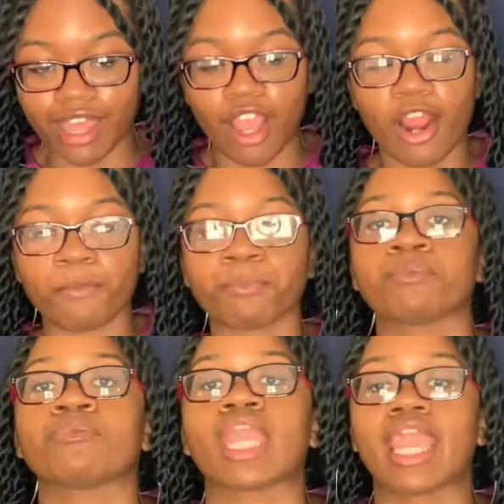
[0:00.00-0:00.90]
are
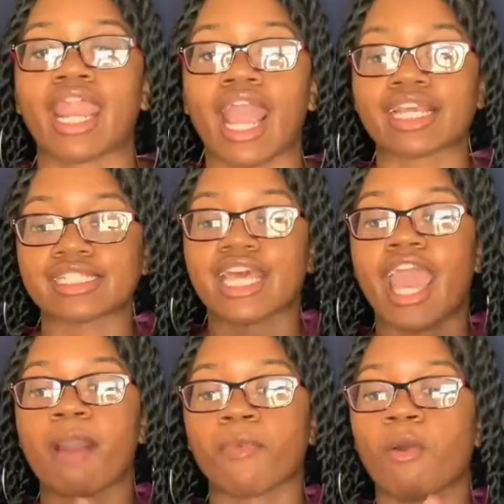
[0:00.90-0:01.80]
and i could
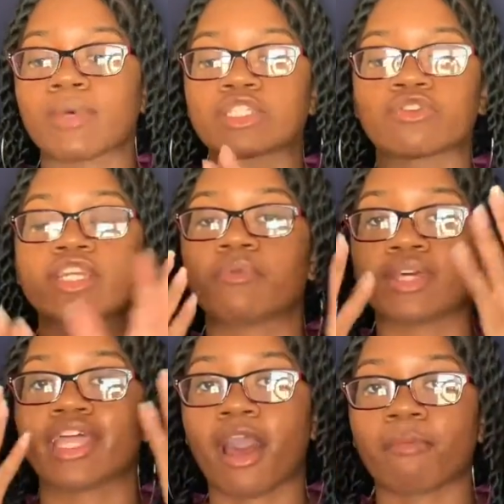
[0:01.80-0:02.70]
tap on my screen
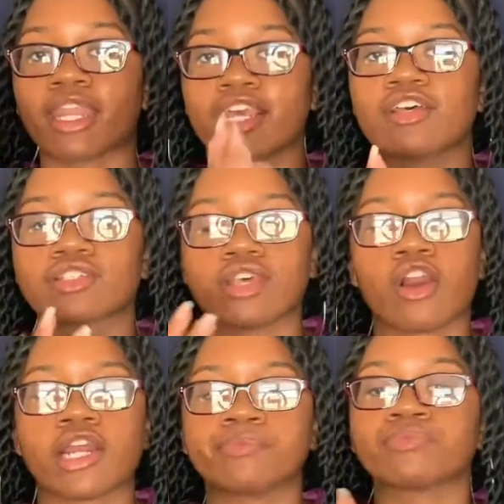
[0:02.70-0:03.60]
with how my nails
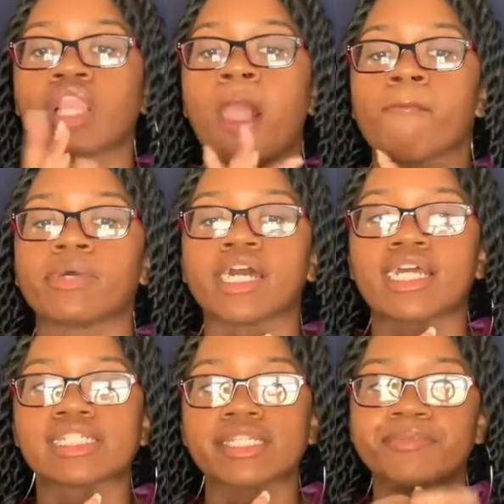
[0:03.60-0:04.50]
are but
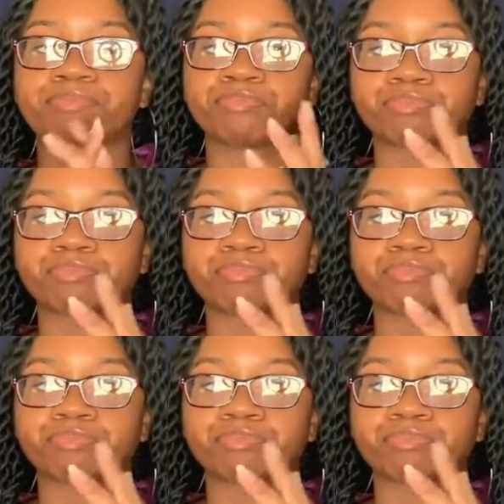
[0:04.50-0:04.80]
honestly